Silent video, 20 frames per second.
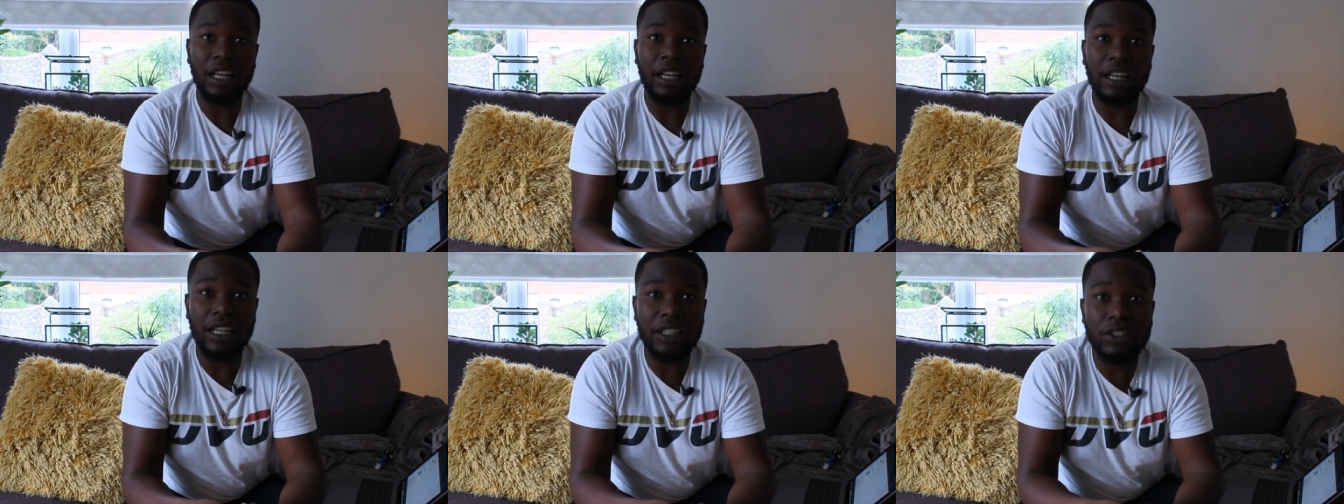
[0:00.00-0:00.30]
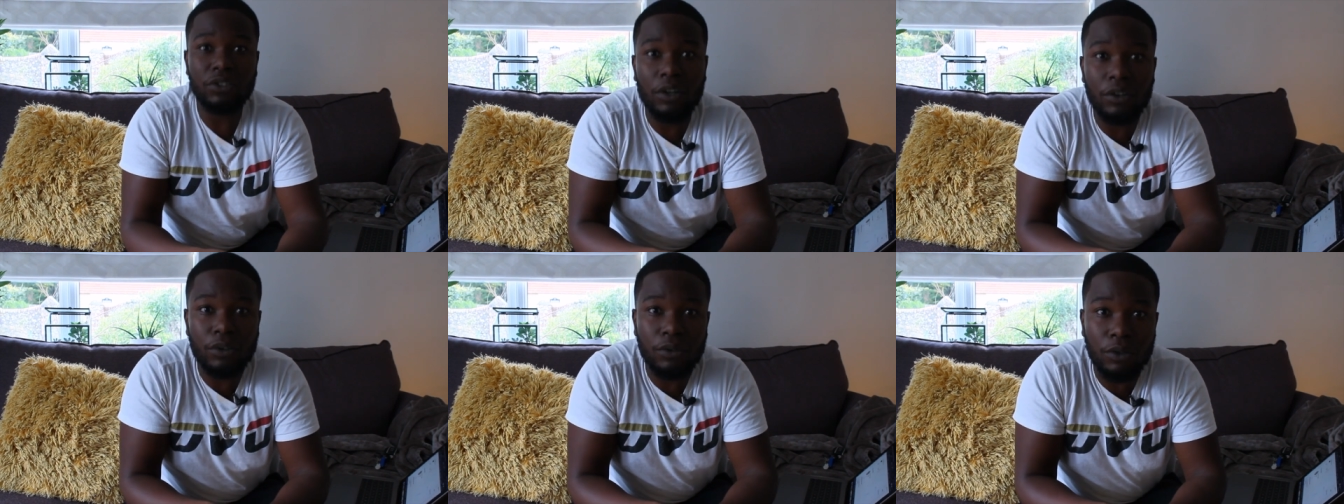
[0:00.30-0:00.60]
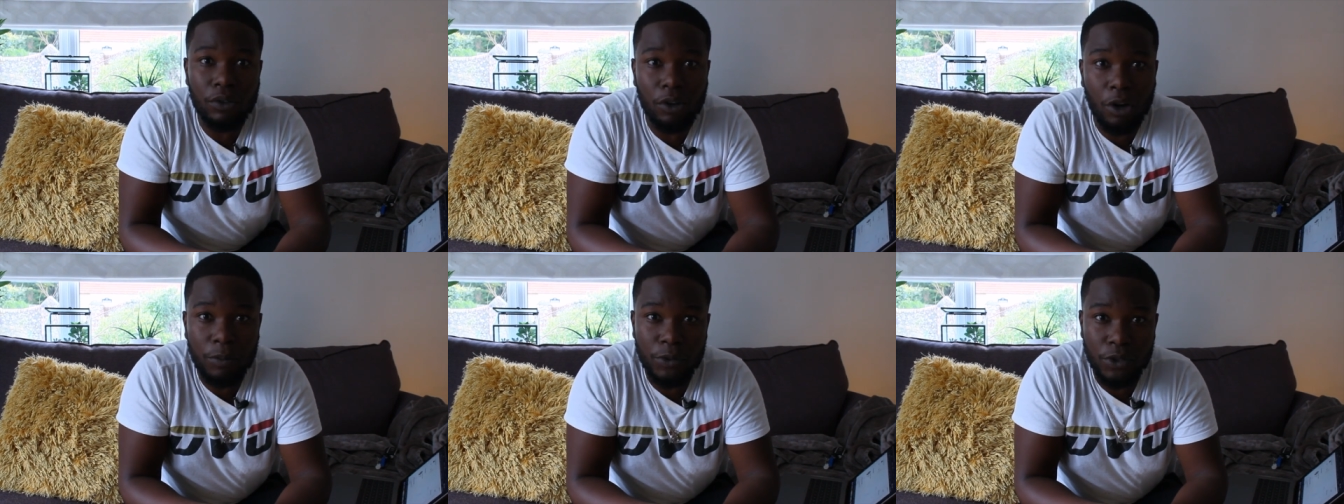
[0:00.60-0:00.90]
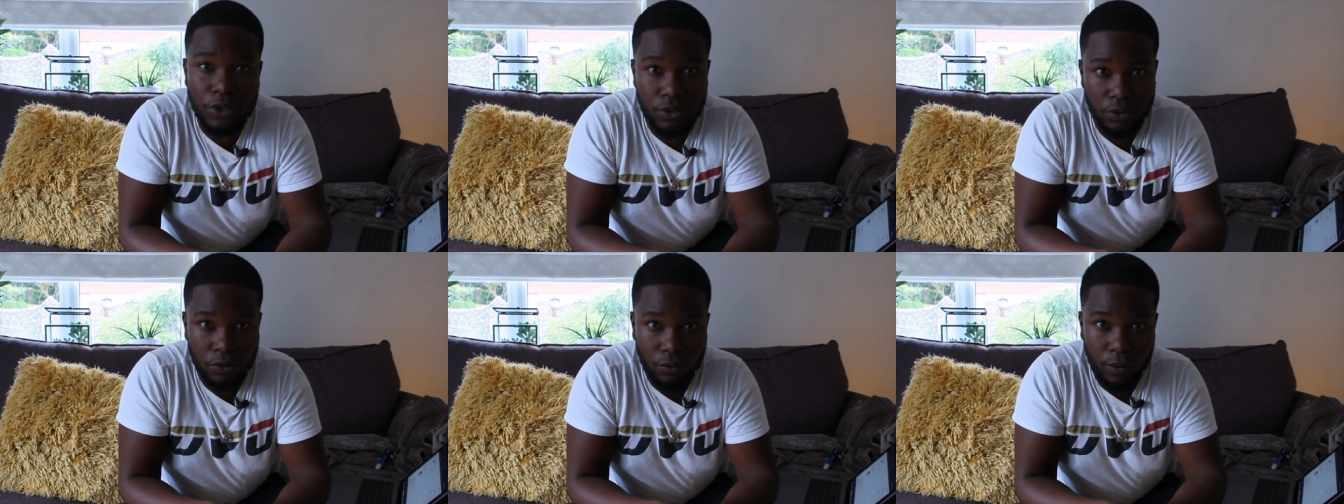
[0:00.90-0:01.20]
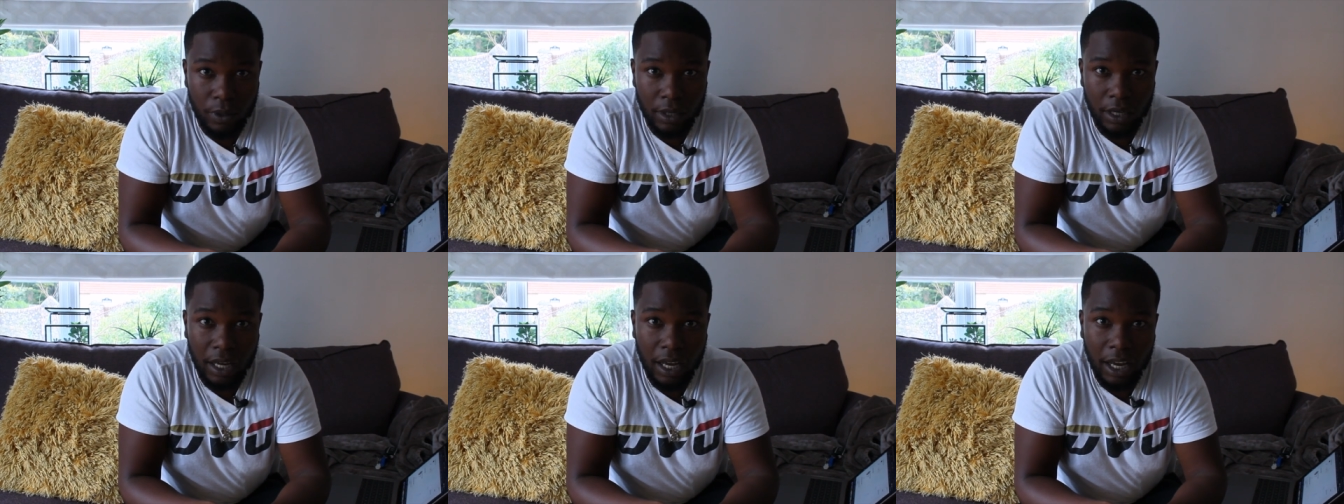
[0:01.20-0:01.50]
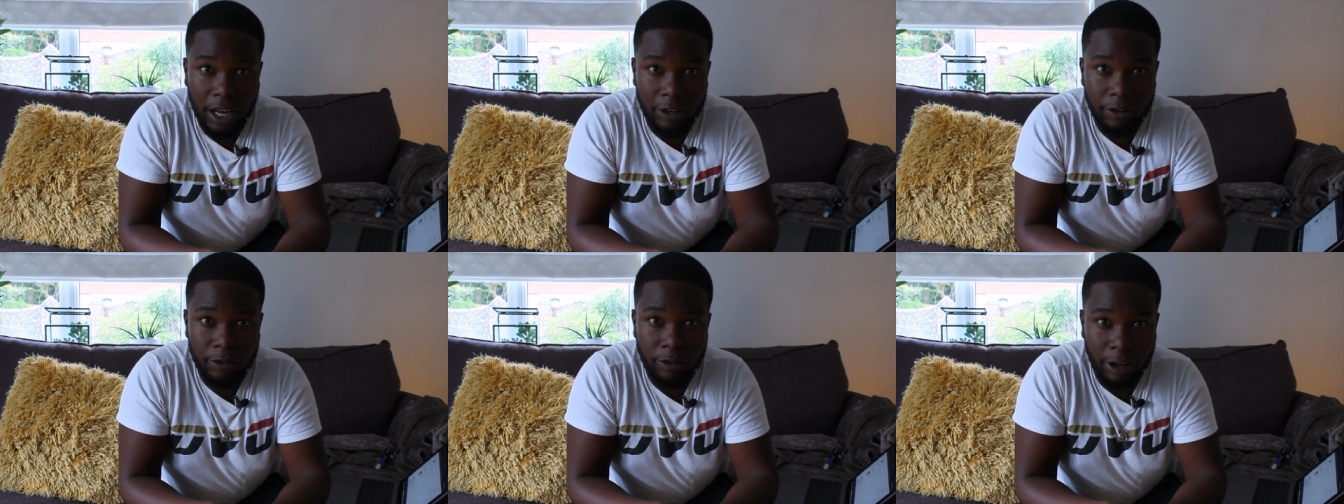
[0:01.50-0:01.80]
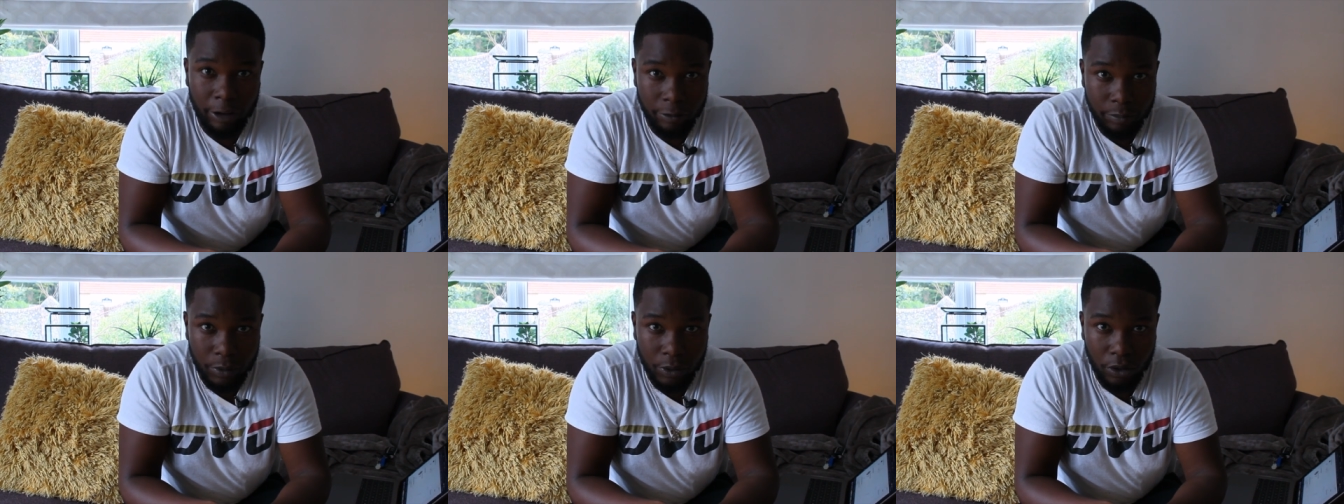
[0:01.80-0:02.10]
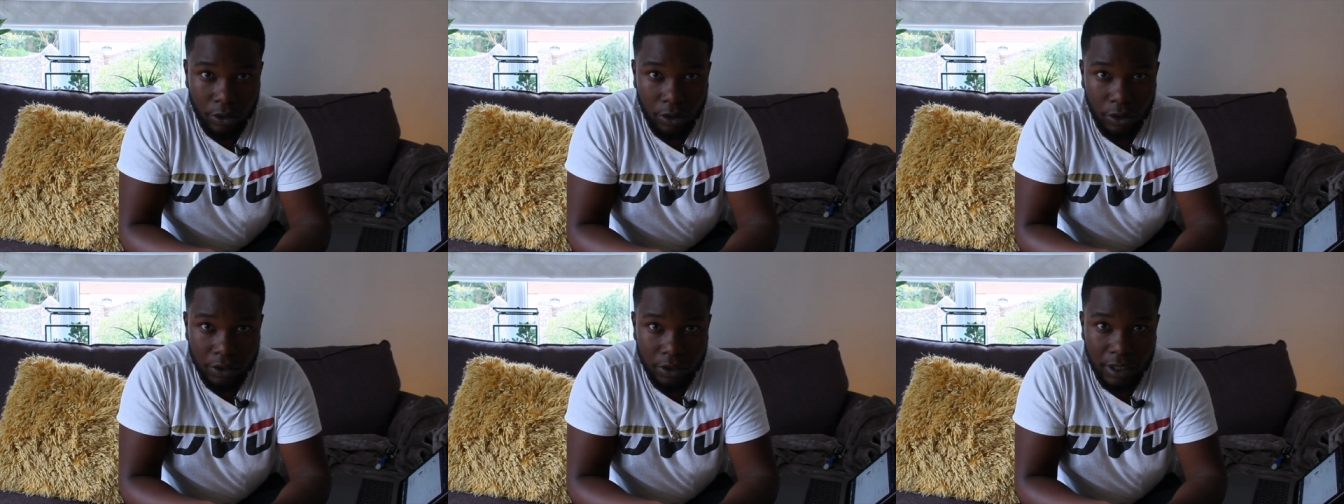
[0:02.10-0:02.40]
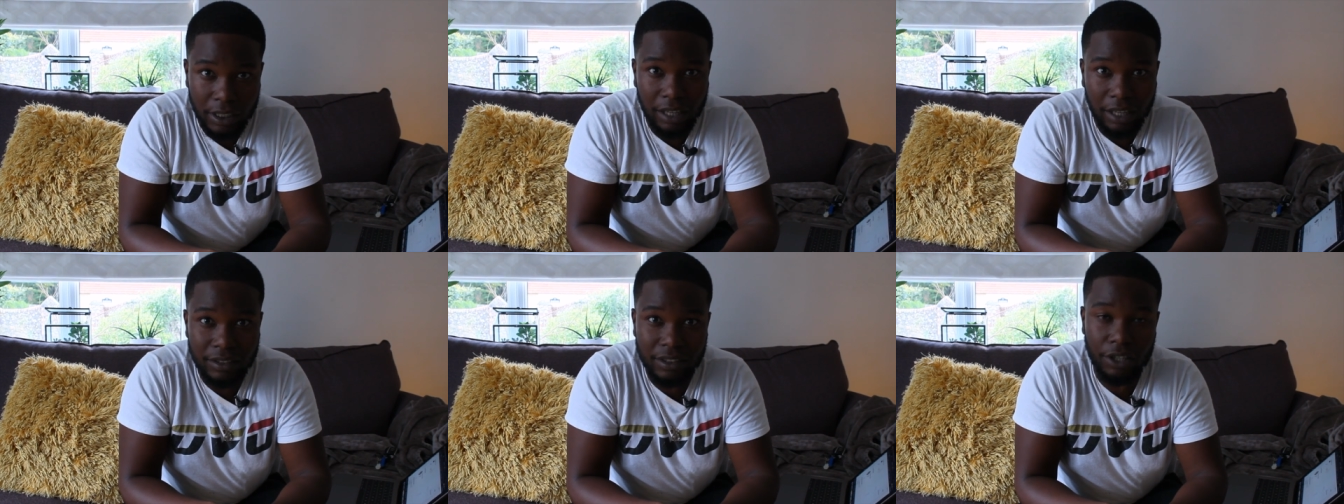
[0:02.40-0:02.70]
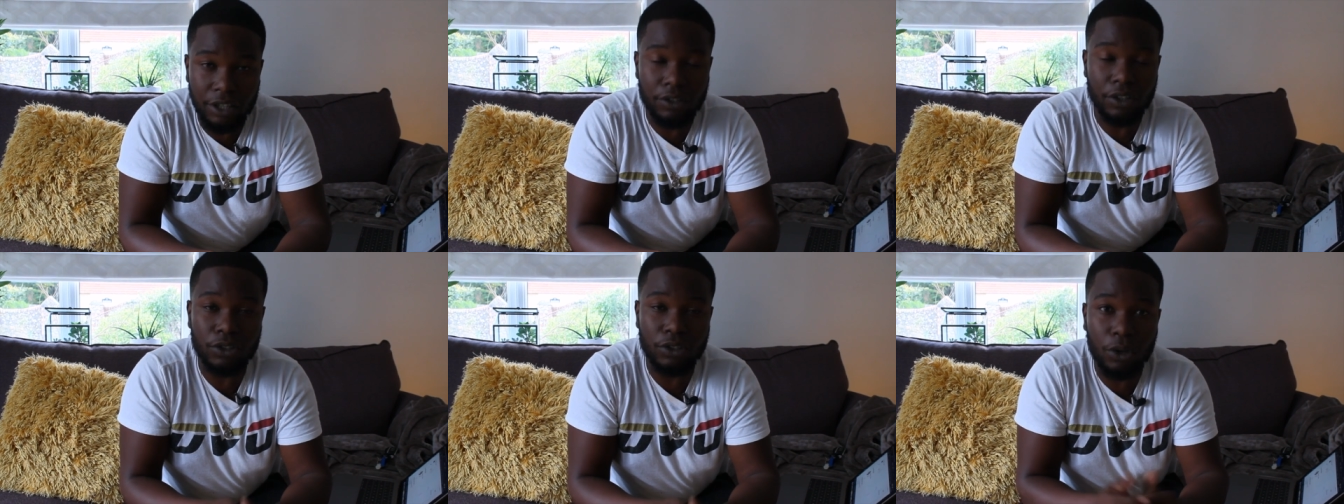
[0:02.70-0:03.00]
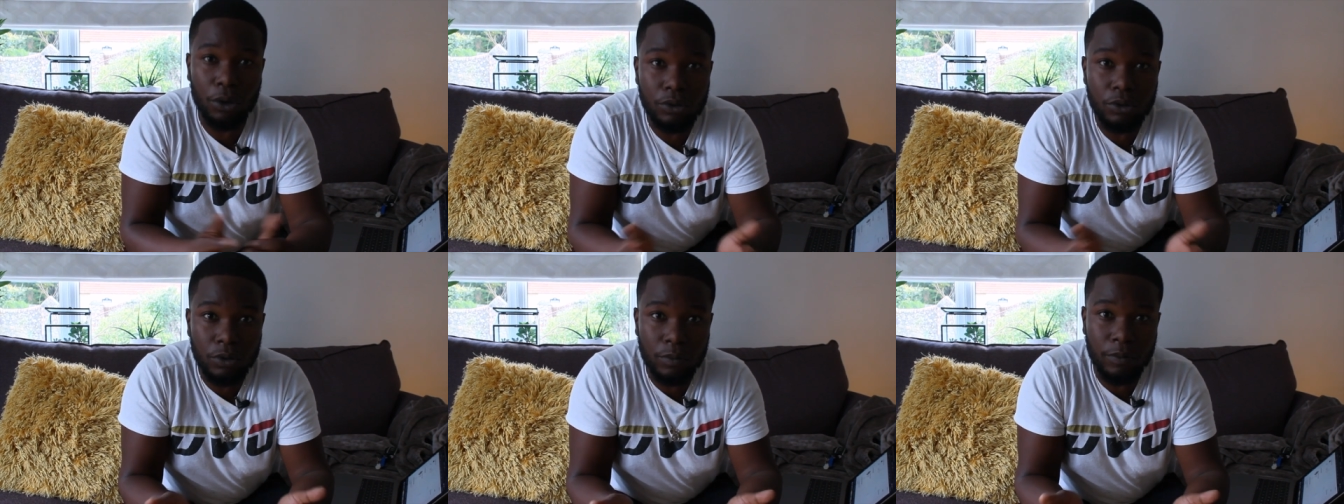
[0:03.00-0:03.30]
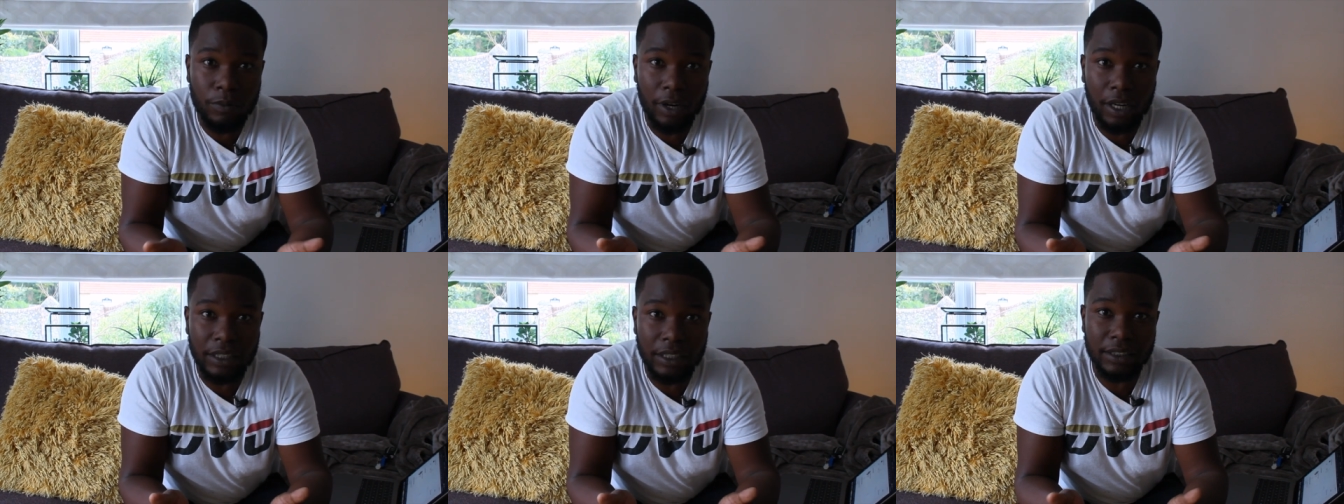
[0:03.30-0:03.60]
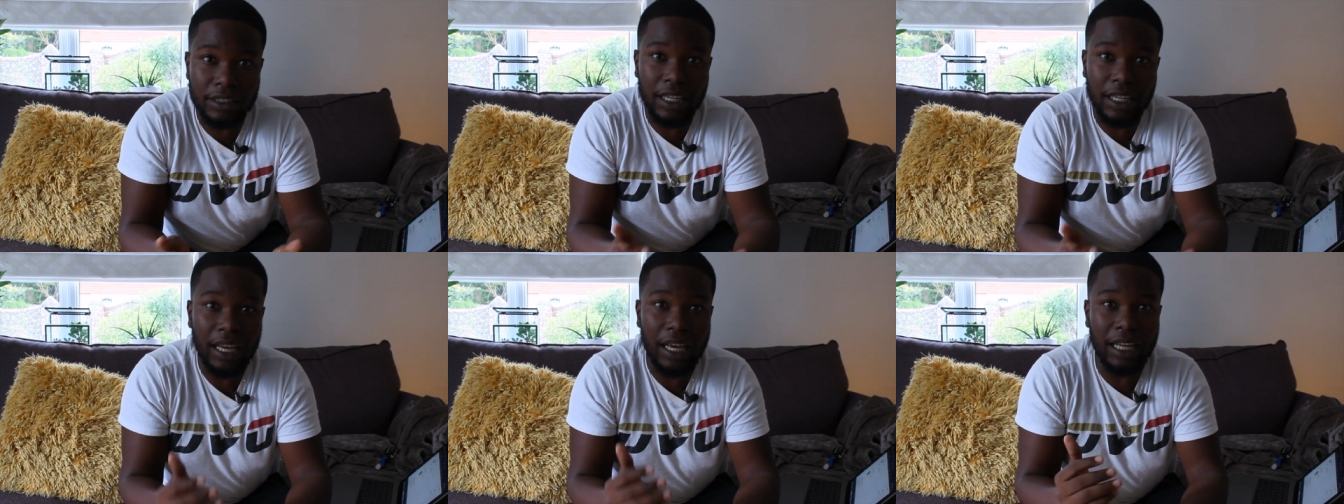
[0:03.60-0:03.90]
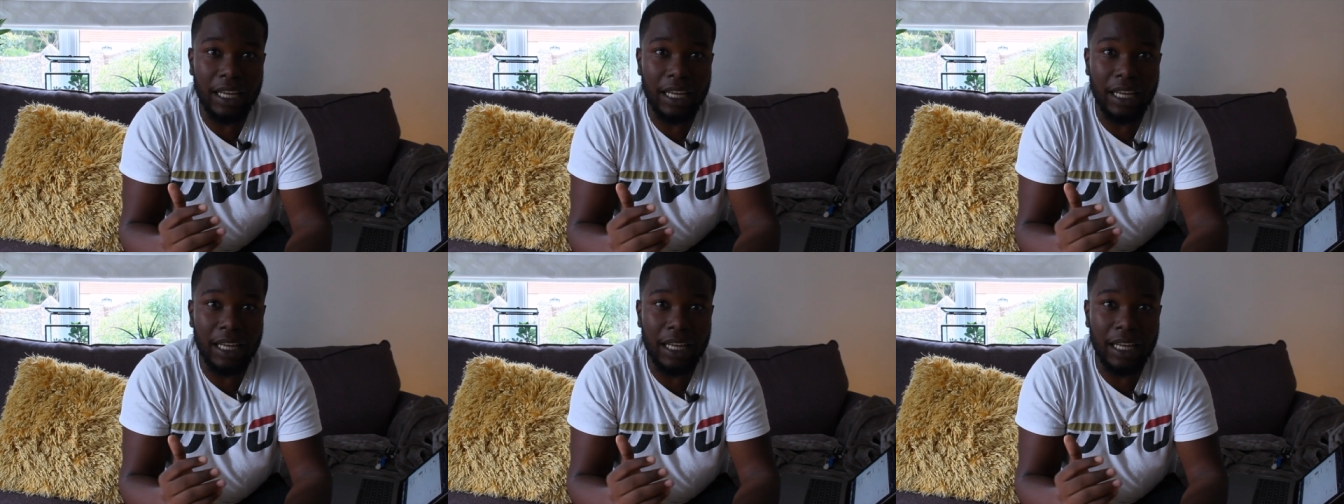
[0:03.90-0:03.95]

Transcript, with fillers: let's run through the options of what I have put on and I'll tell you the total price